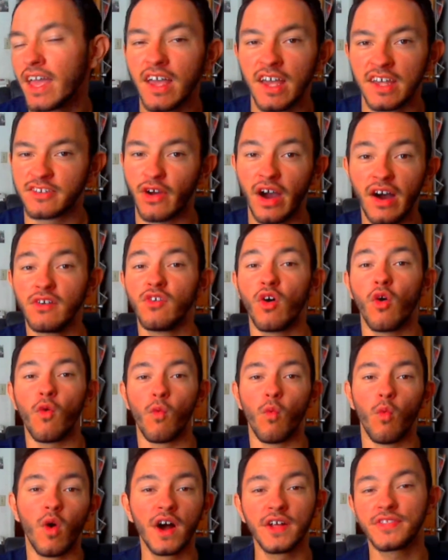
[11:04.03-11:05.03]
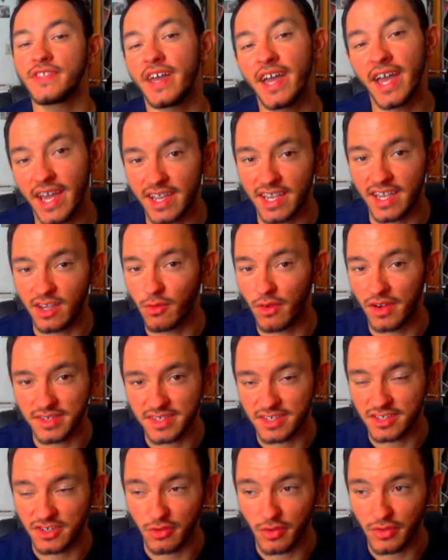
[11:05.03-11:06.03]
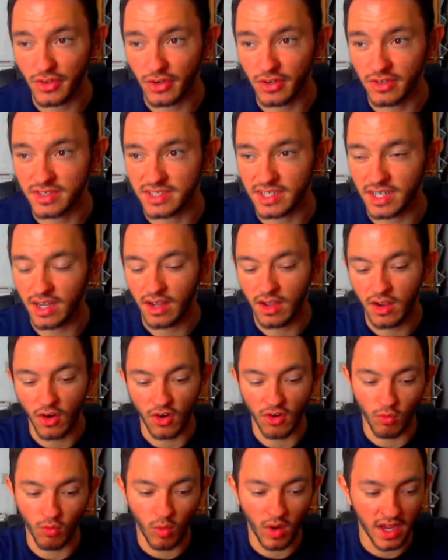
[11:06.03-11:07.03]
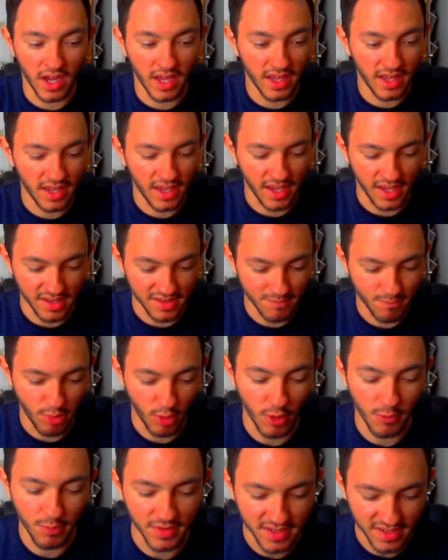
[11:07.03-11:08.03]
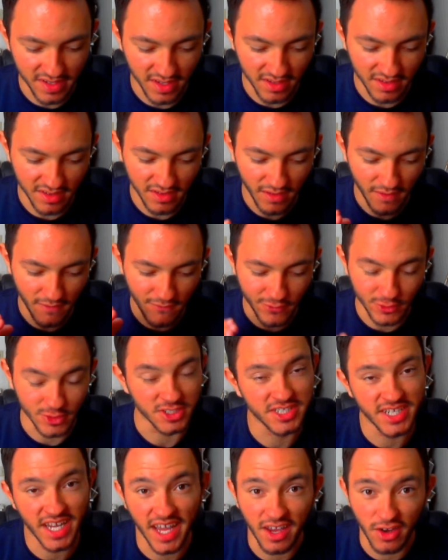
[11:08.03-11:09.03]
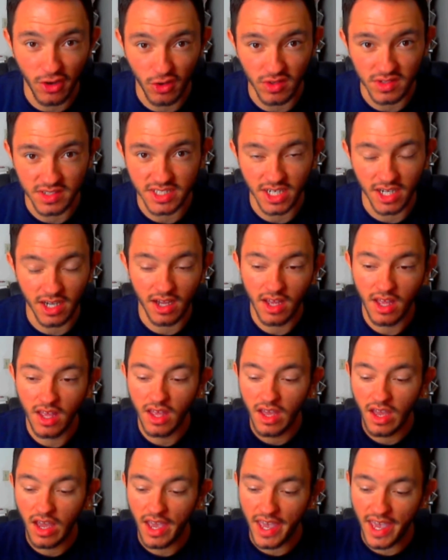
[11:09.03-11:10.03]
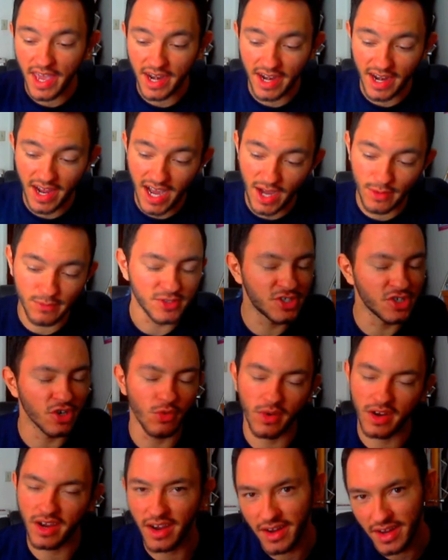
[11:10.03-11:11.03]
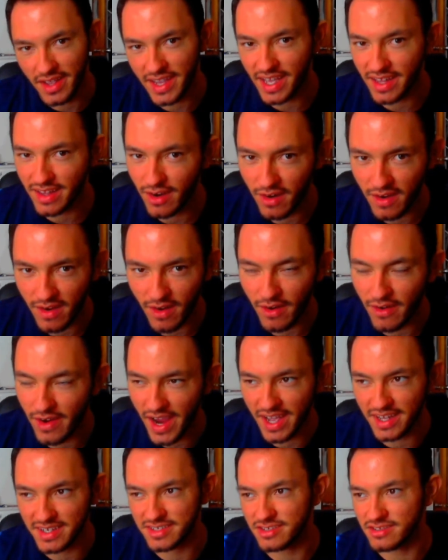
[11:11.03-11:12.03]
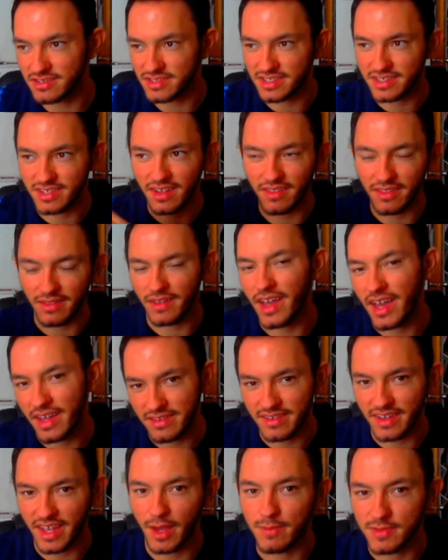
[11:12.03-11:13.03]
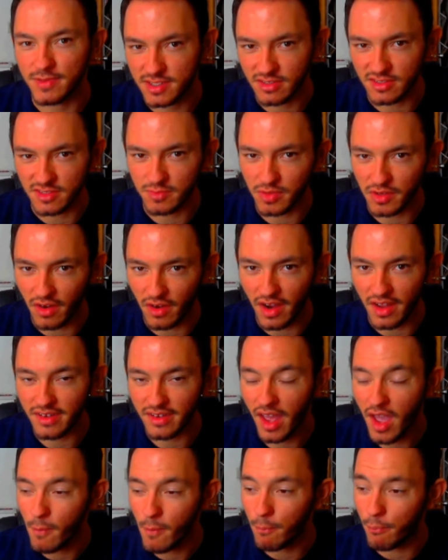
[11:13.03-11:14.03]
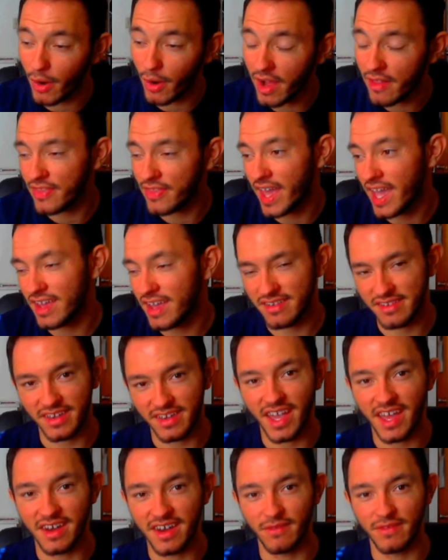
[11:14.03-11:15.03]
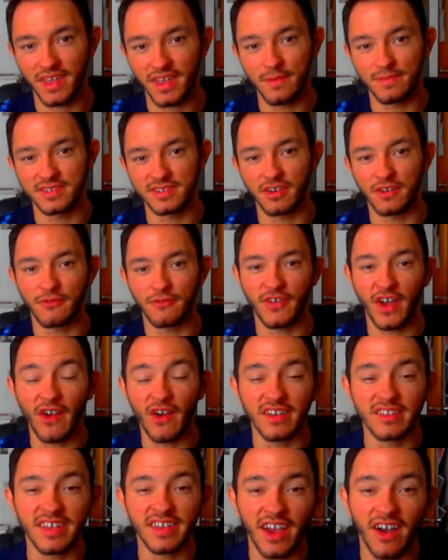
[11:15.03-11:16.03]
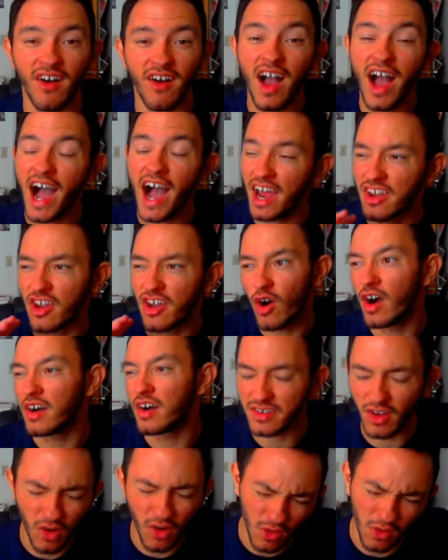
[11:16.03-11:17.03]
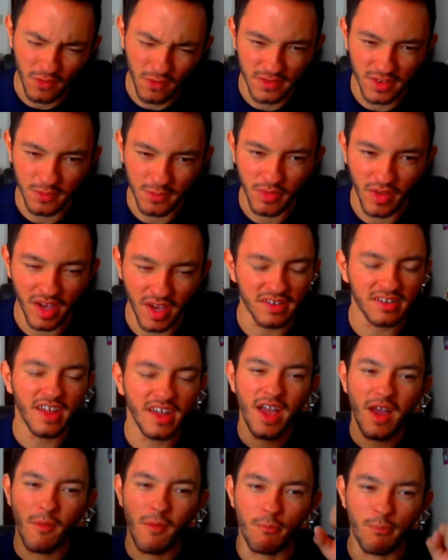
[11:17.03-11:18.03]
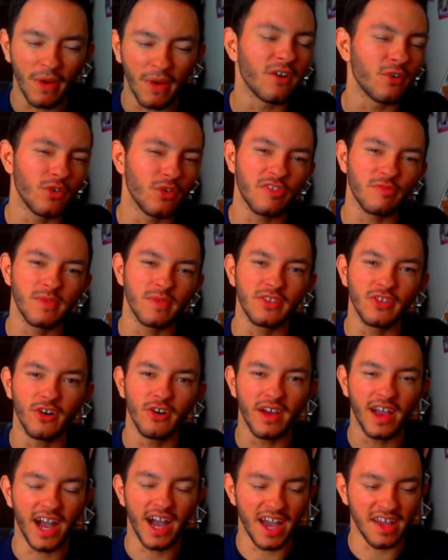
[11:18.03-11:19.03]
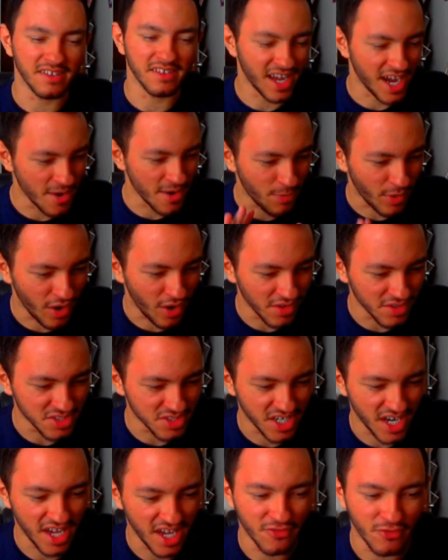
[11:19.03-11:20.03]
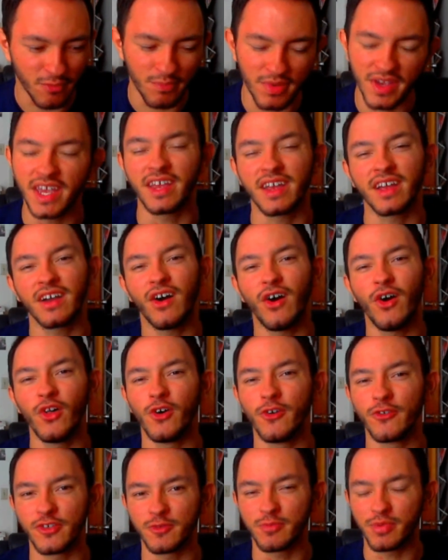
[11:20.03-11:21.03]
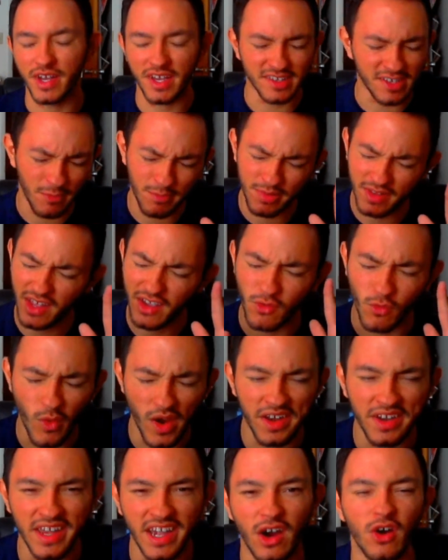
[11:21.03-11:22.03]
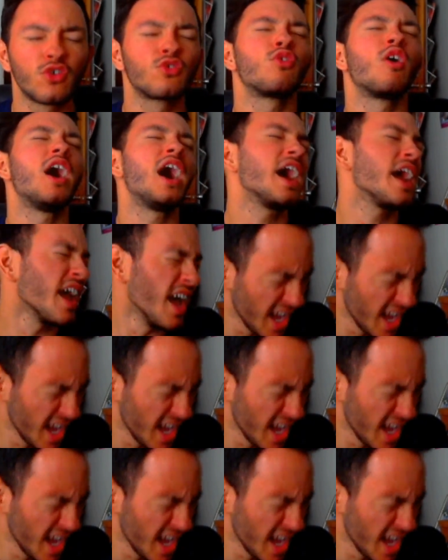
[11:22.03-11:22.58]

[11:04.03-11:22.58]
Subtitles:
So I don't know what the heck he wants to do with Urza, or what his purpose is for saying Urza, and I'm sure we're going to get our answers as the episodes progress. But that is the end of the episode of Fairy Tail. I know I was all over the place. Bear with me though, guys. I apologize for being all over the place. I'll be like Wendy, I'll cry.